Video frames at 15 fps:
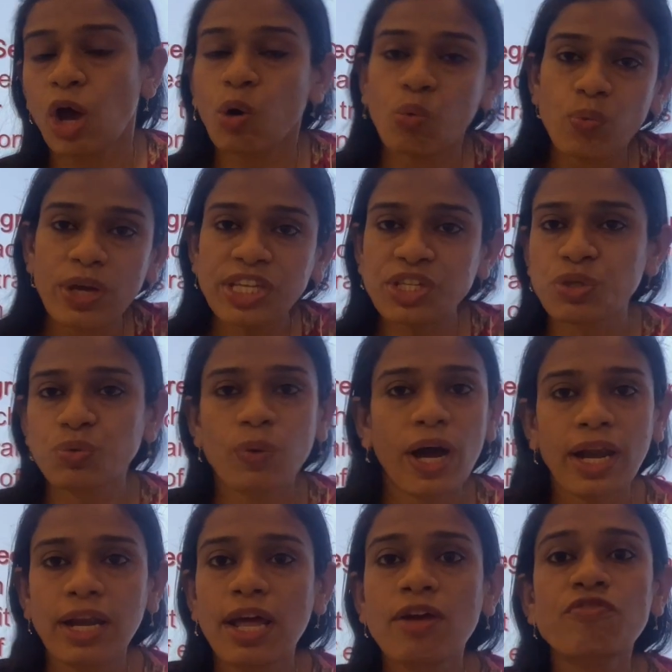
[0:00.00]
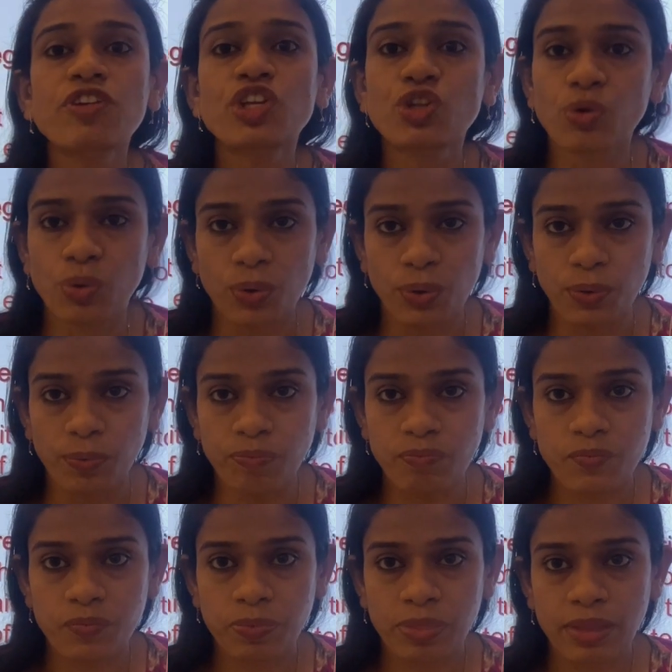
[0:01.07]
Which one we don't know,
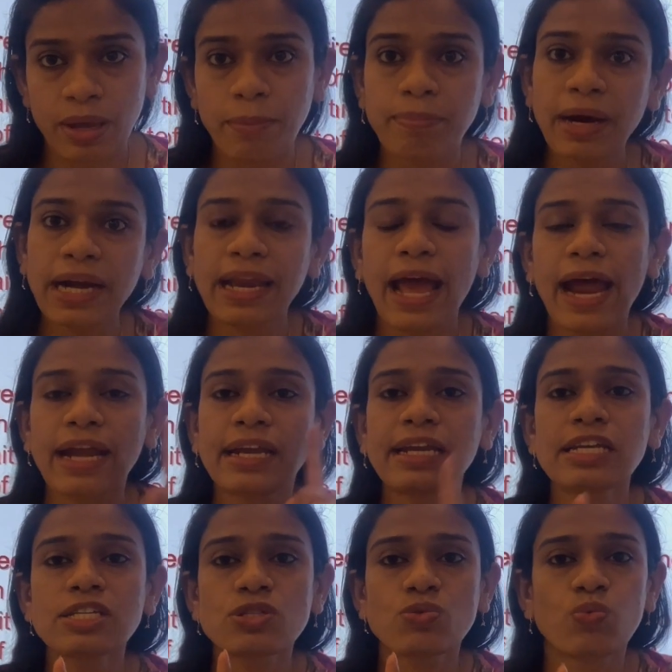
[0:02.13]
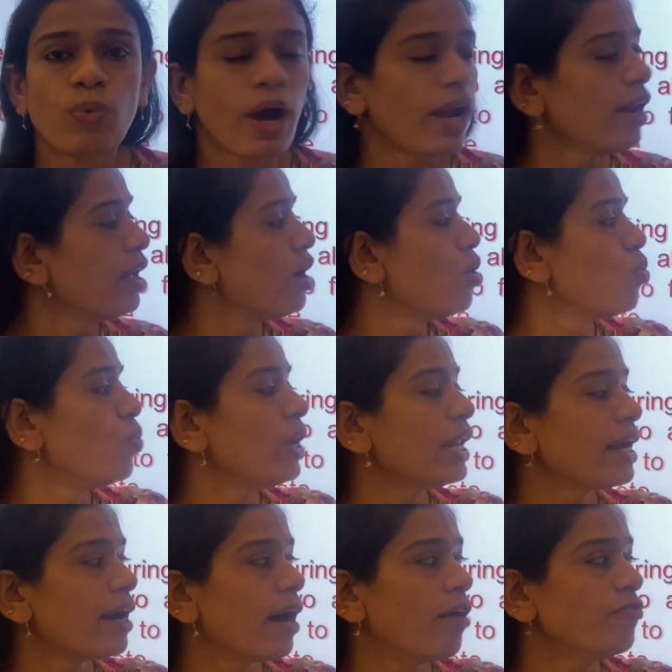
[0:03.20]
but at least 1 will
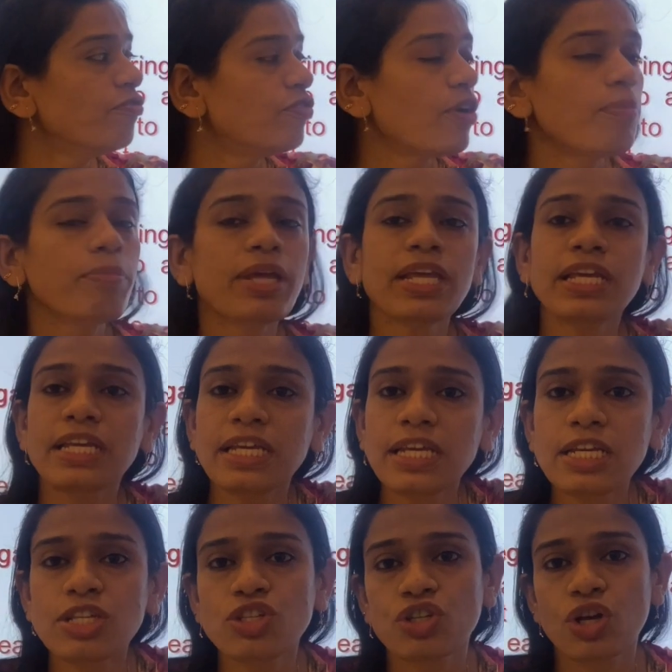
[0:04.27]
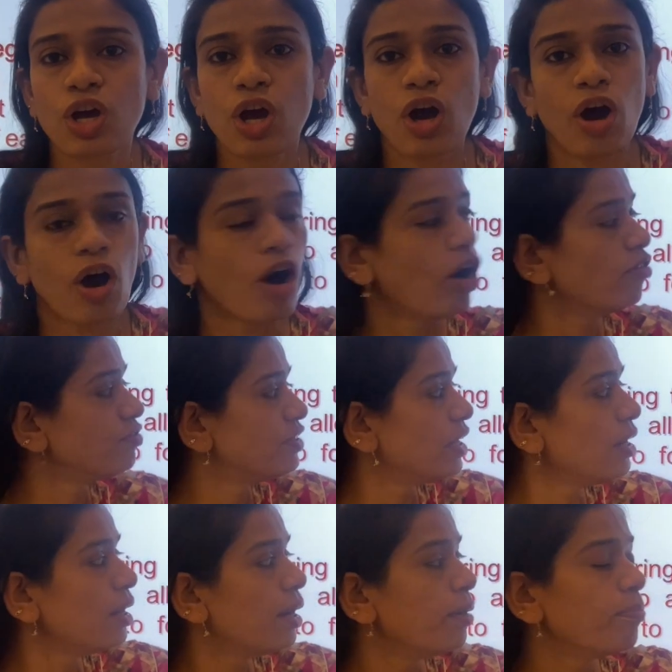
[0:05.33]
come from each of the
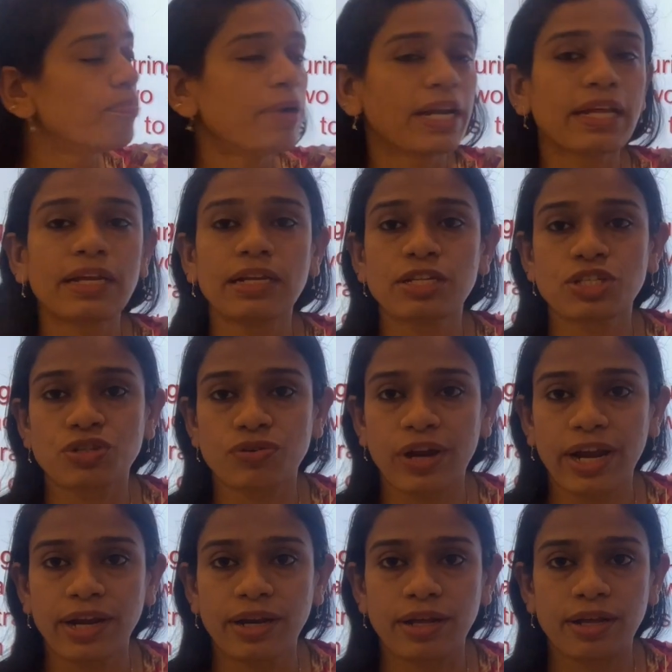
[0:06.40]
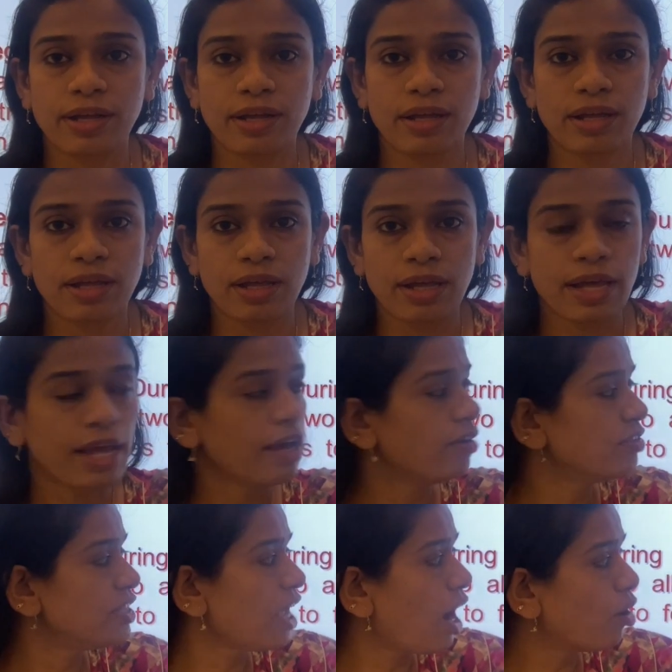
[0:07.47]
particular strand.
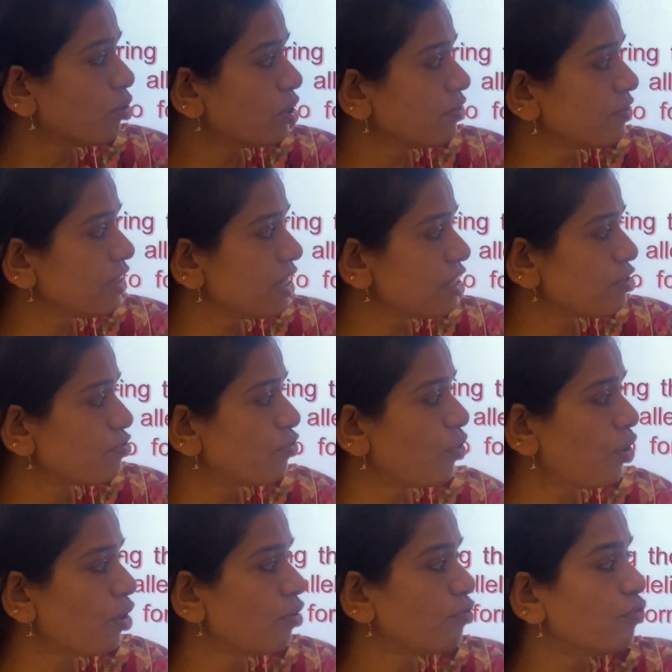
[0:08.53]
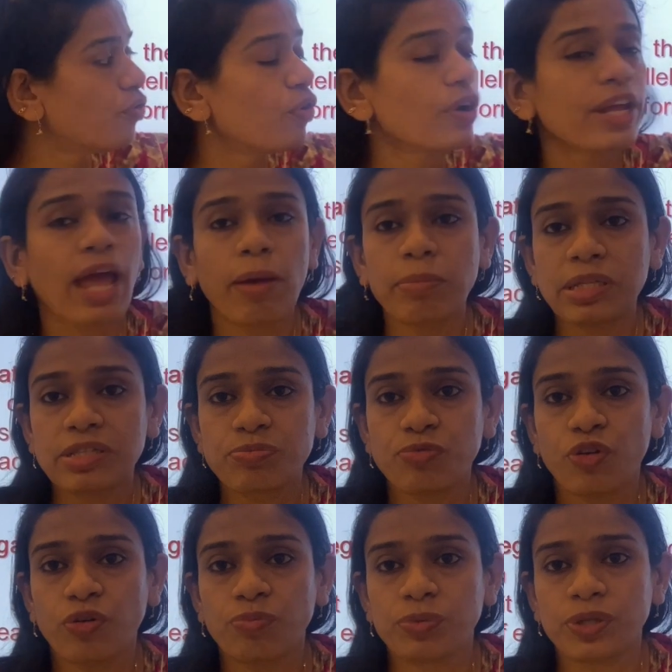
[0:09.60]
See, out of these 4 gametes
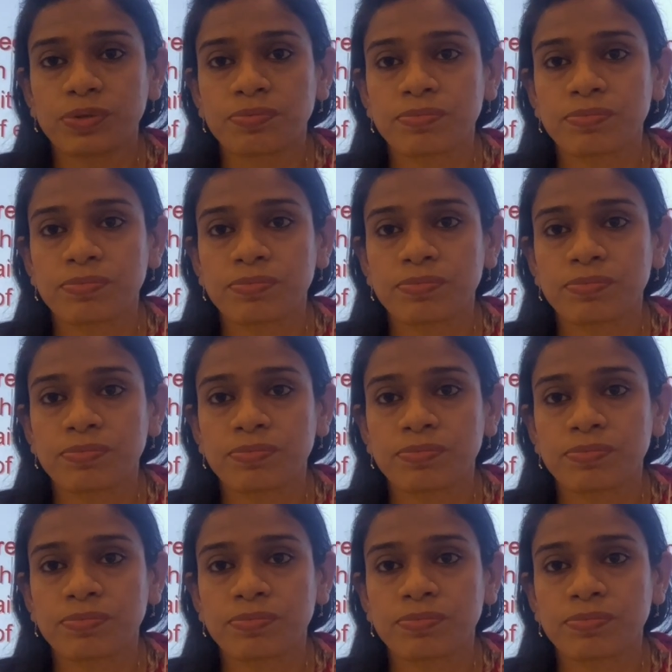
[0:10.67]
formed.